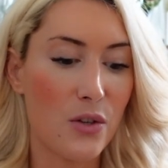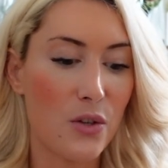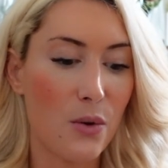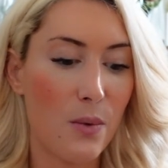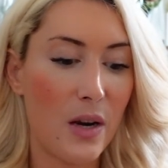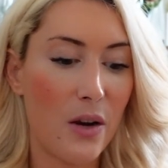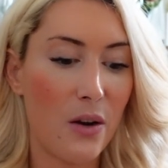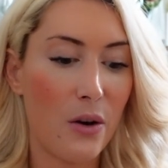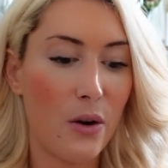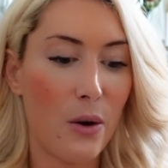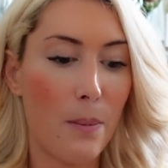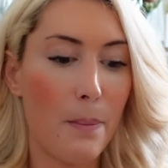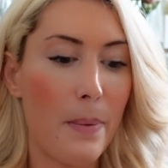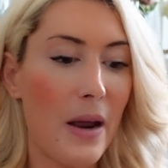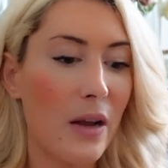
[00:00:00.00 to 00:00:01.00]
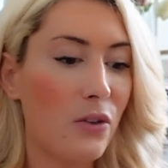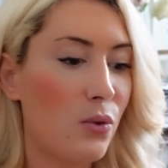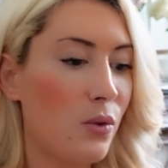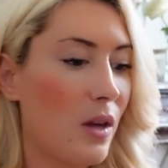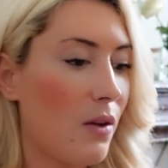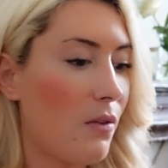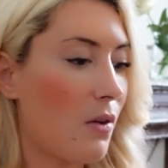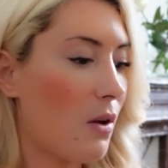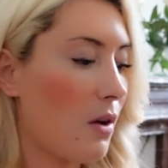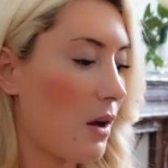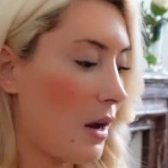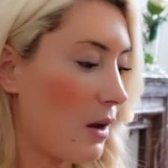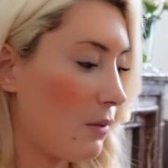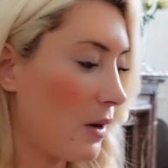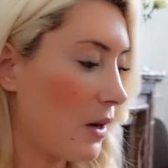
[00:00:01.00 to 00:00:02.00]
So we're gonna compare together
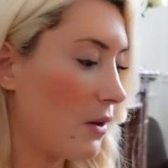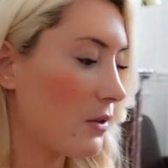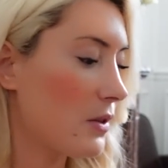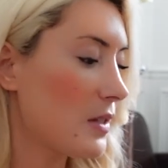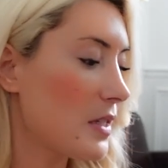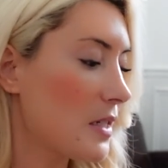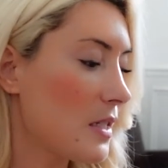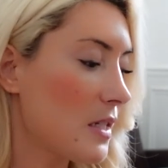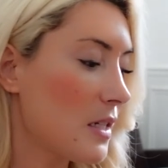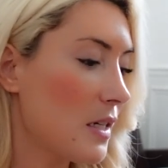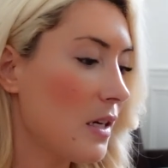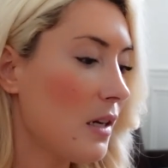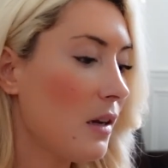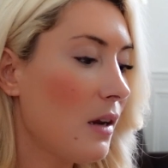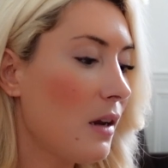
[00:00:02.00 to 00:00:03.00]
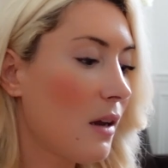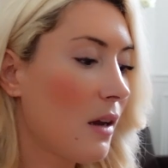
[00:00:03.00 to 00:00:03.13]
and we're gonna see